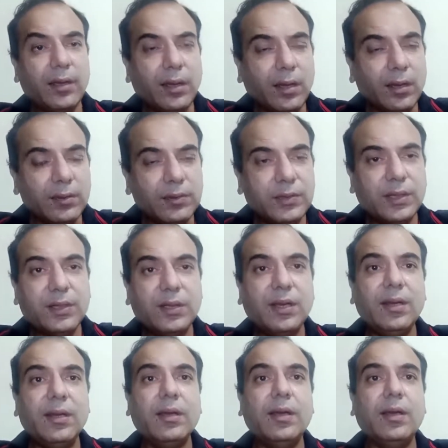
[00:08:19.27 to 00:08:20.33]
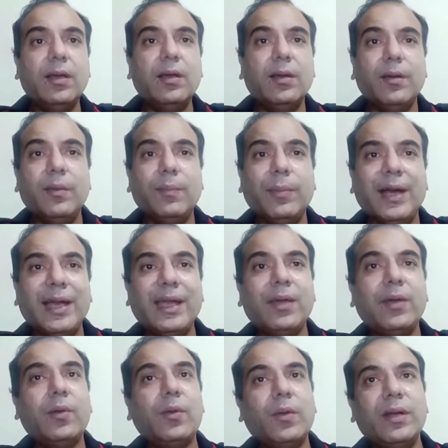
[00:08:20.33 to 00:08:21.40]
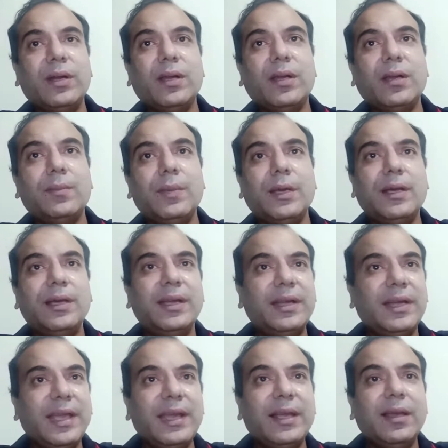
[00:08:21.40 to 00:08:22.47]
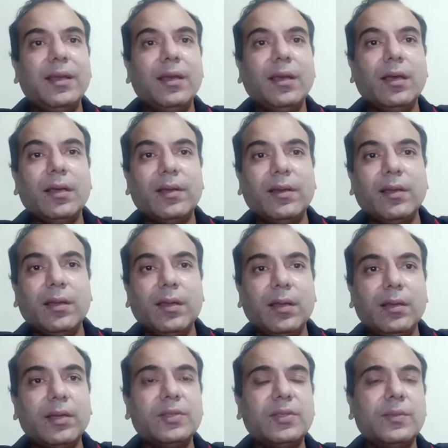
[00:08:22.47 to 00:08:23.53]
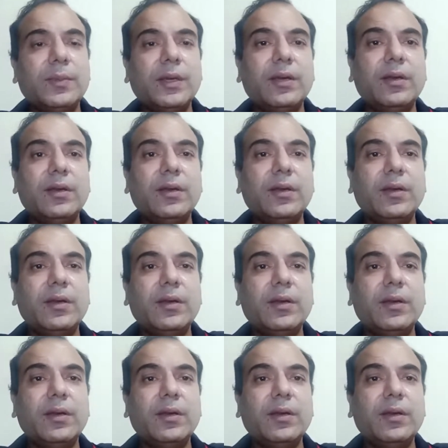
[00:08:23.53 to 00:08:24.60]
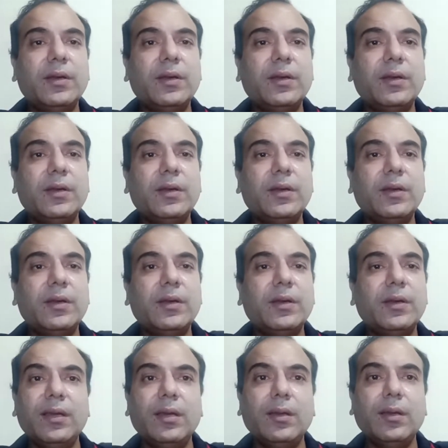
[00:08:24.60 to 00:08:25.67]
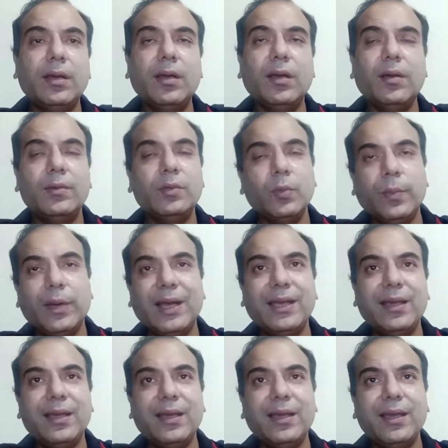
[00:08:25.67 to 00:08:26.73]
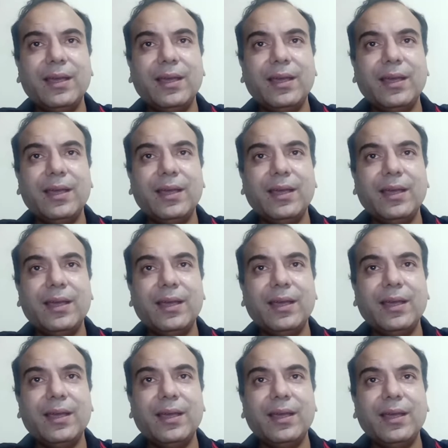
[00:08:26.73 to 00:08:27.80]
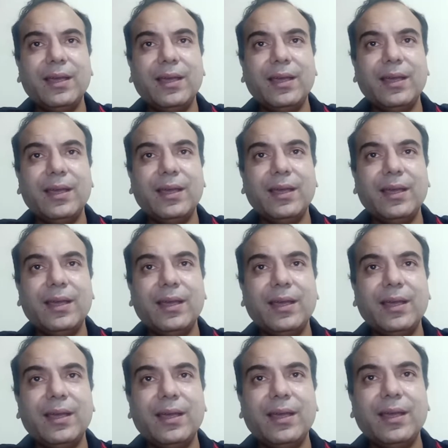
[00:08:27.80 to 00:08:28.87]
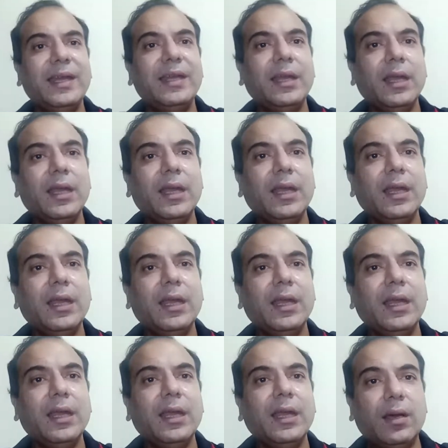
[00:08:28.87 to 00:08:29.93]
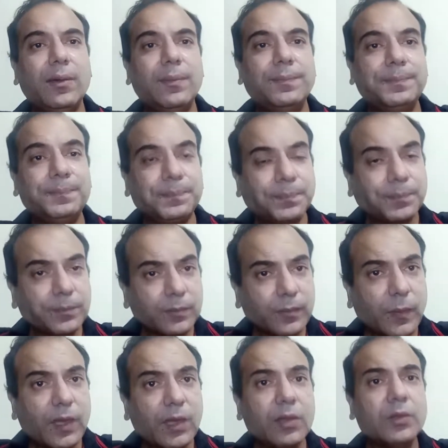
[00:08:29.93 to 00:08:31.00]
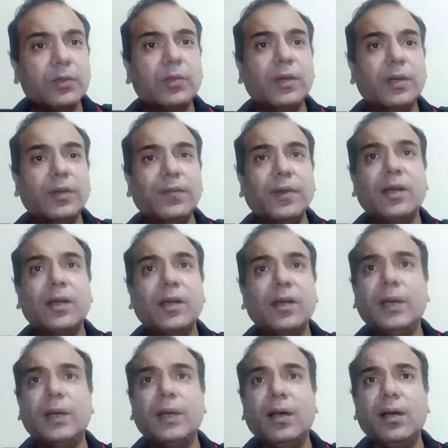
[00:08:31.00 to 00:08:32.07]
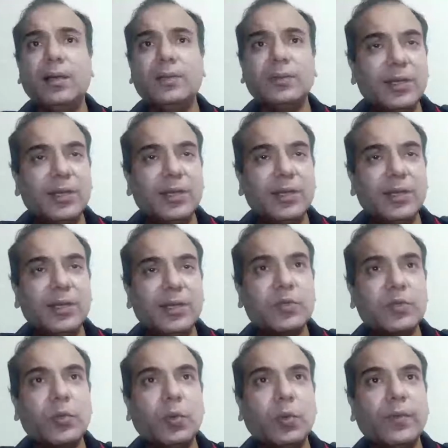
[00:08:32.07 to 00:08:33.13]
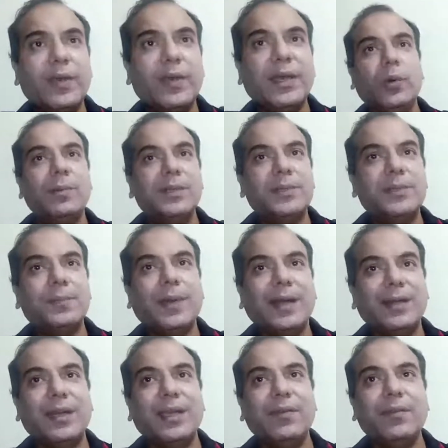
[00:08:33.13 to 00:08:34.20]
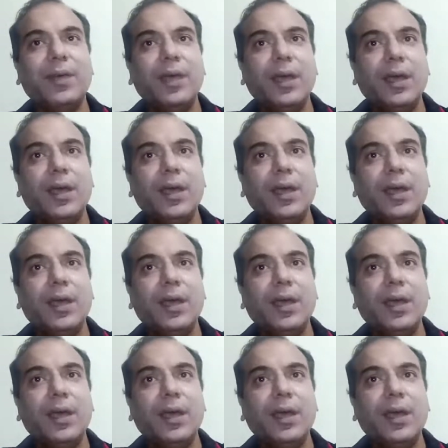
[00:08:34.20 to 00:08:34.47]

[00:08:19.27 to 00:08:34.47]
journal buyer or a retail customer reach out to certain buyer product, then you have only one straight line sort of a small store or a perspective